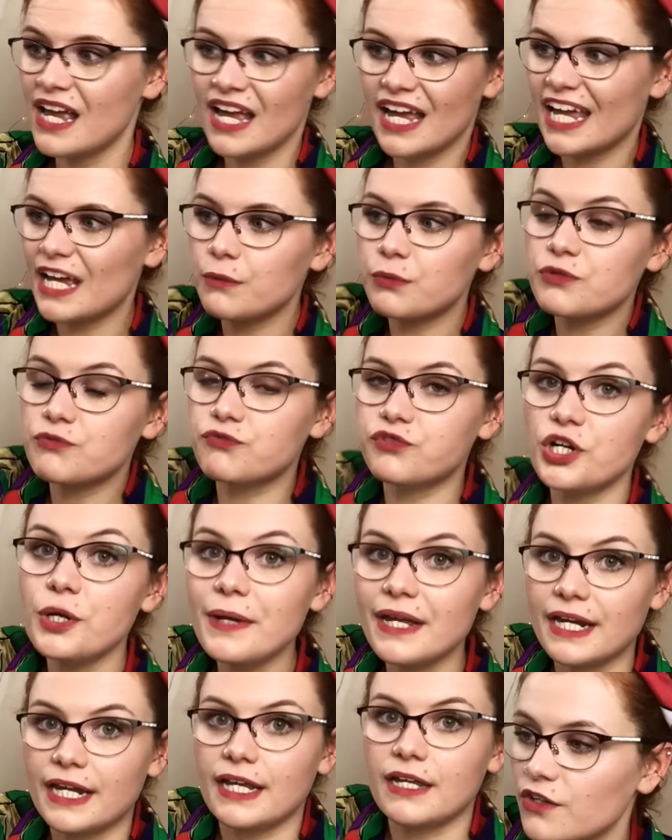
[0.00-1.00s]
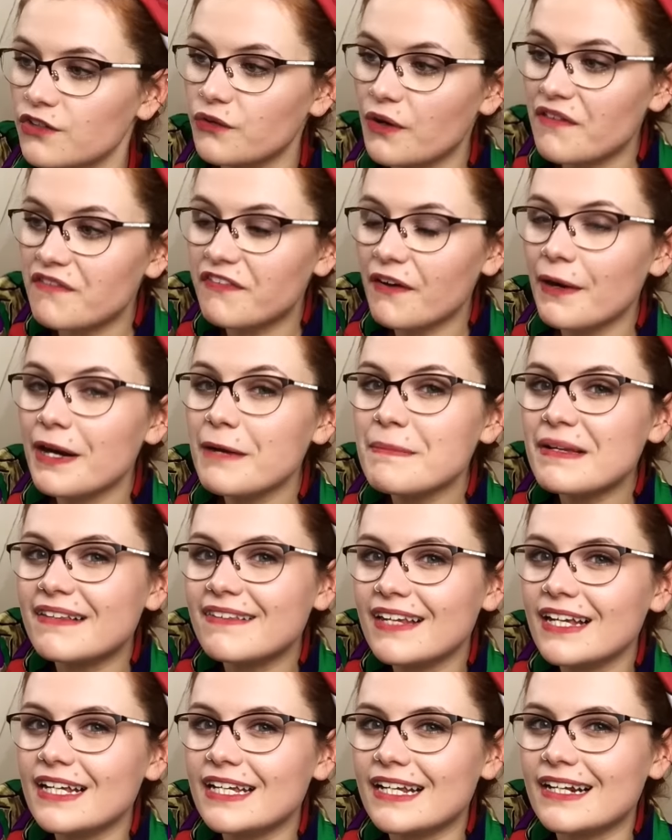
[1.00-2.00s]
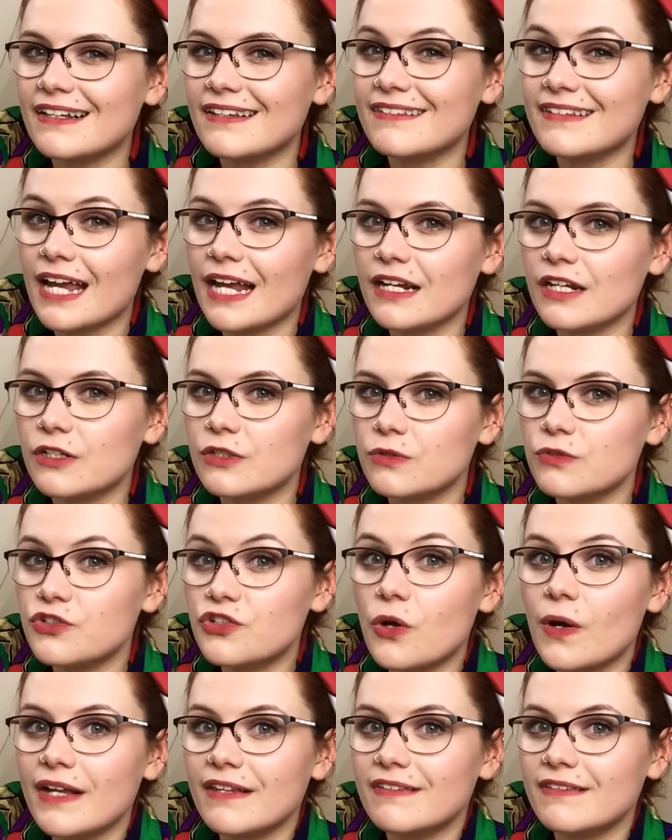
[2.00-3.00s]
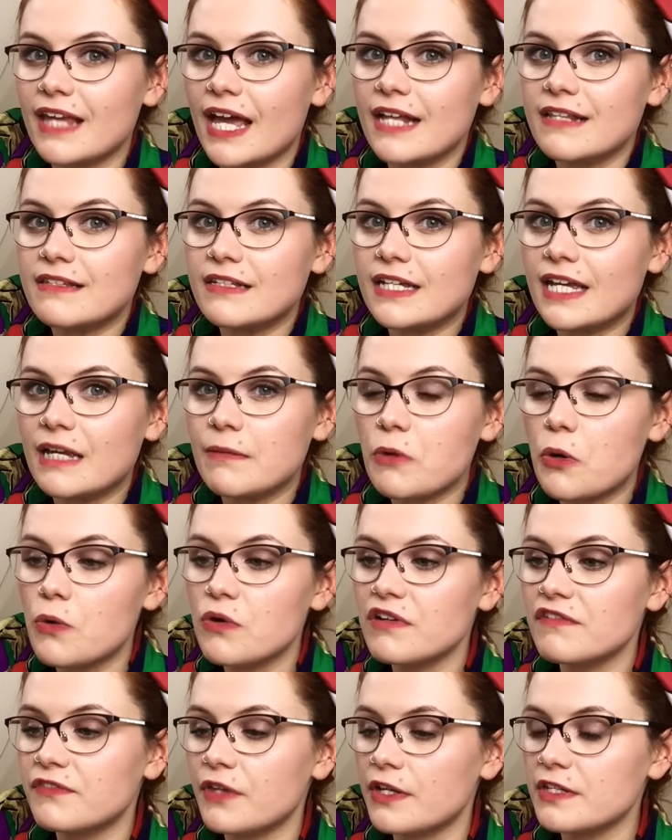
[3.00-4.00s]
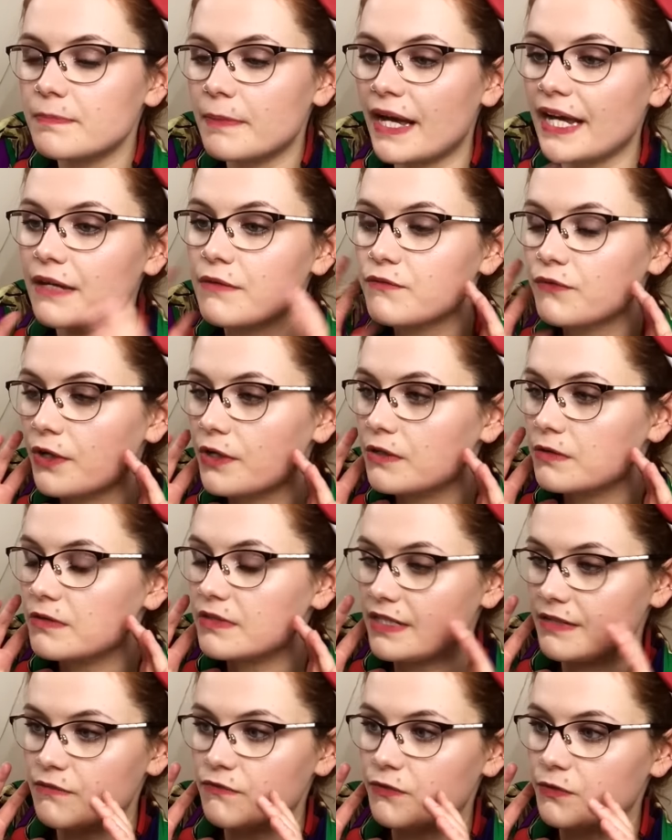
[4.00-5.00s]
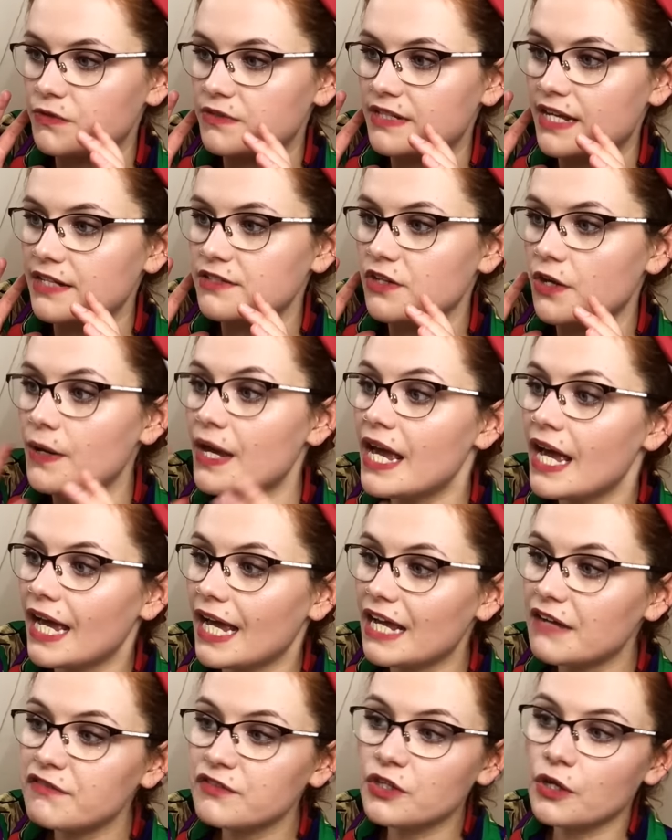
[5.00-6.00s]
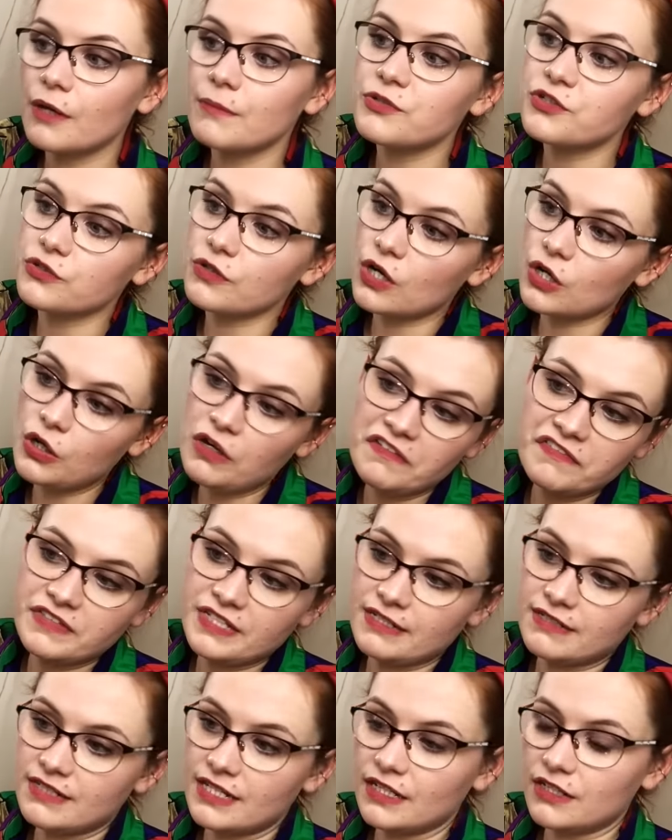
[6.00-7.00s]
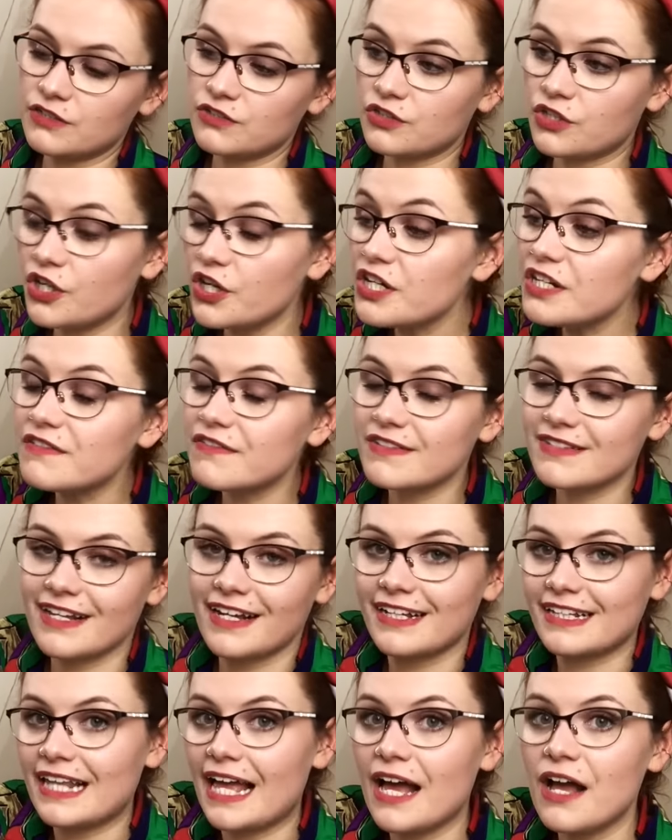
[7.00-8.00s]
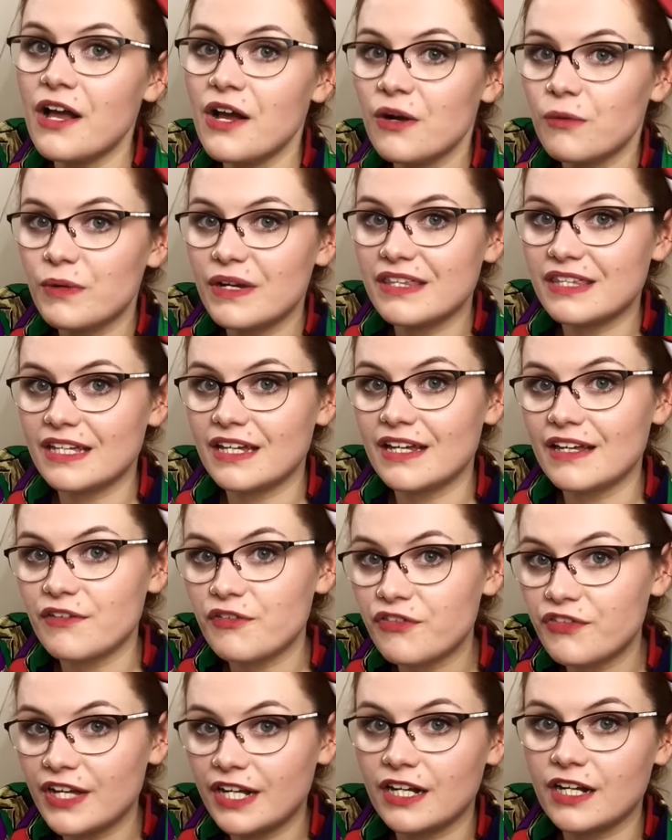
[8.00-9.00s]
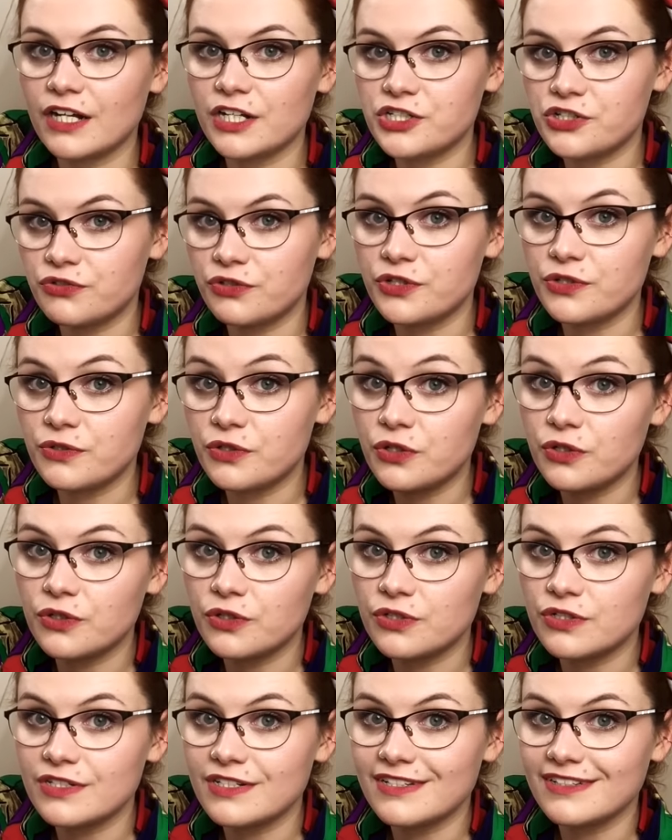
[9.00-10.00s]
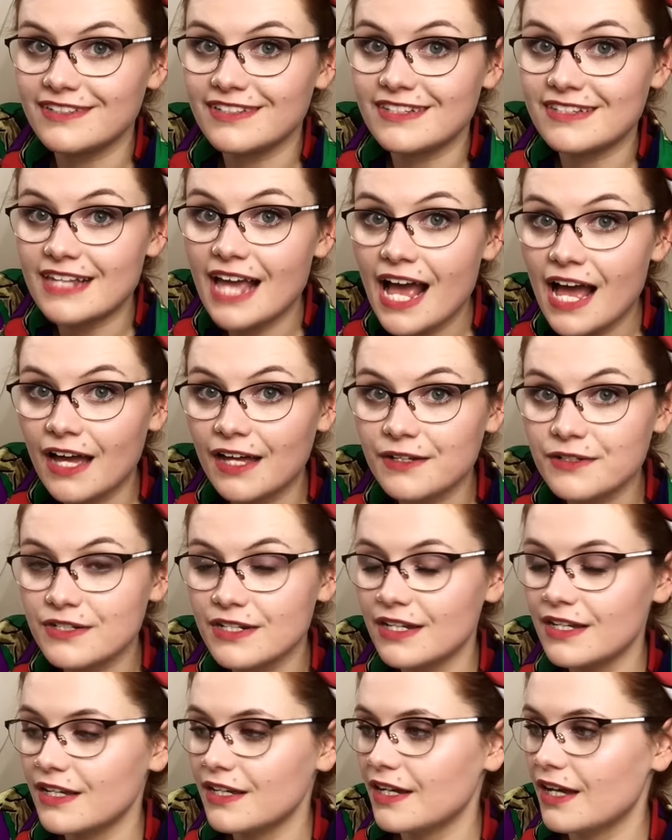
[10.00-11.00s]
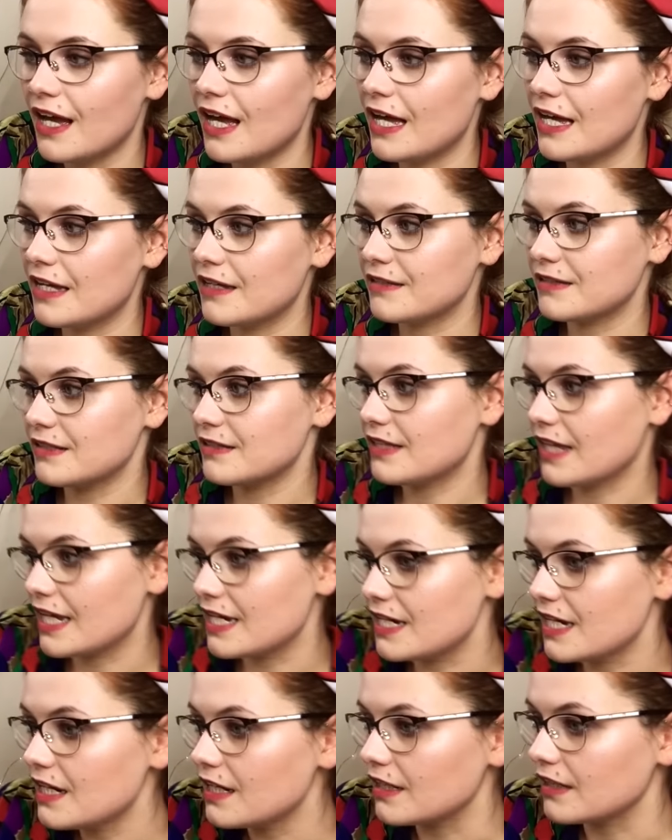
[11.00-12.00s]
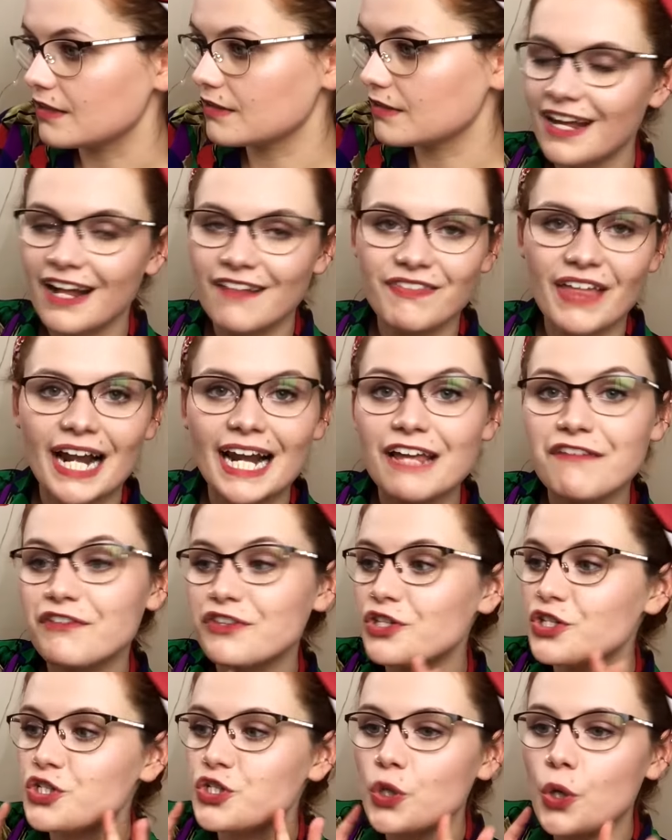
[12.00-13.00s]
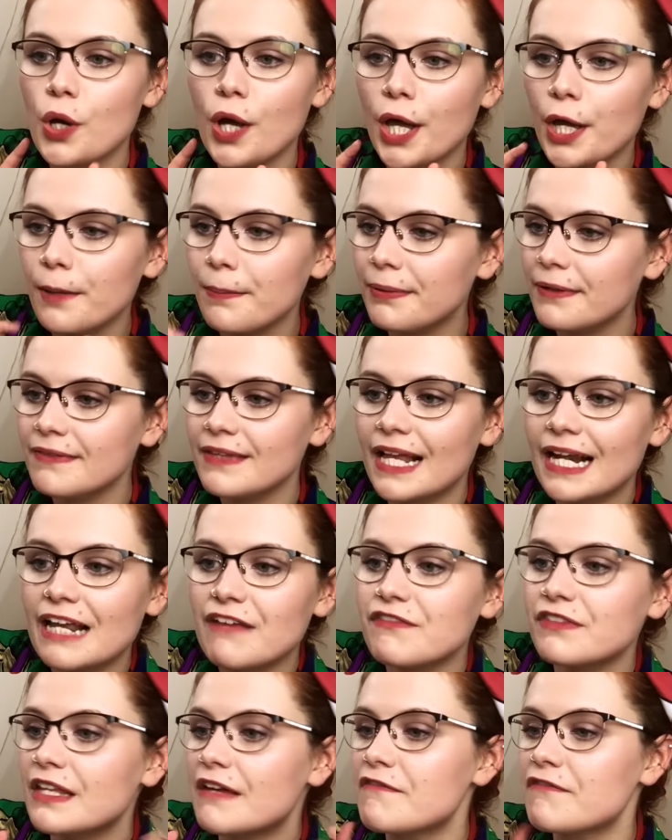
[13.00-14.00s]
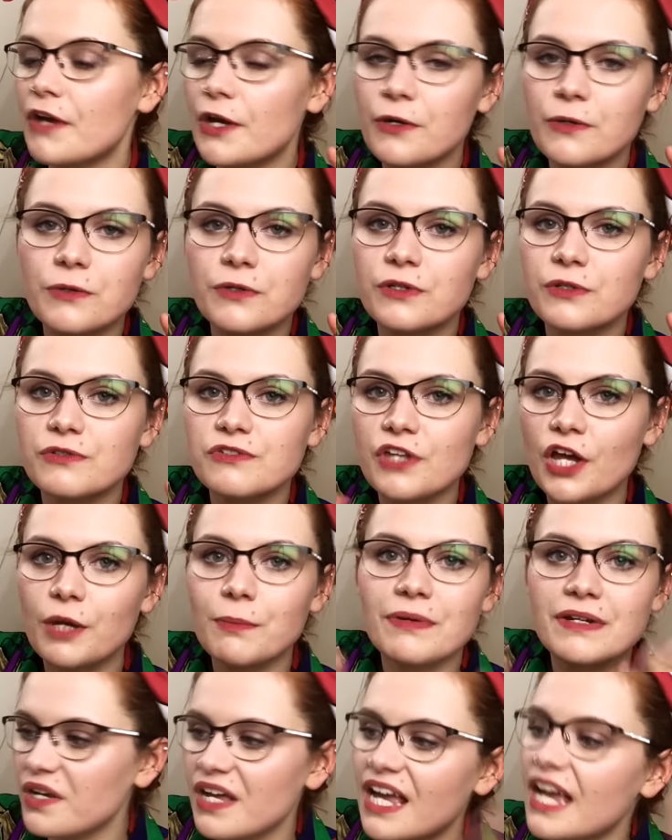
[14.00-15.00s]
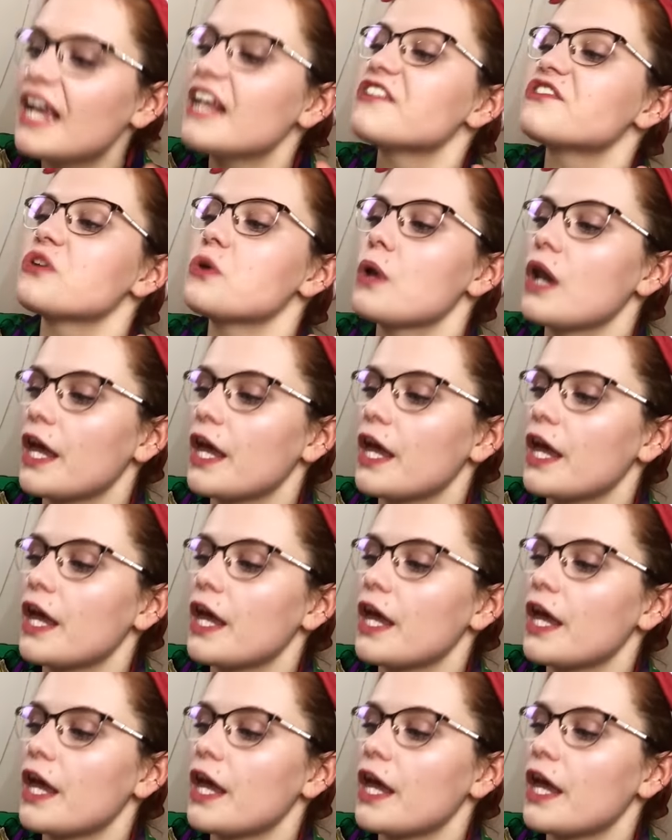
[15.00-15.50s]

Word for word: It would ruin it. So a very meticulous technical choice there to keep all of those backing vocals in falsetto, even though I'm sure a lot of these singers could have sung that with a thicker true cord sound. Uh, they didn't. They're leaving the door open, they're leaving their vocal cords open. It's all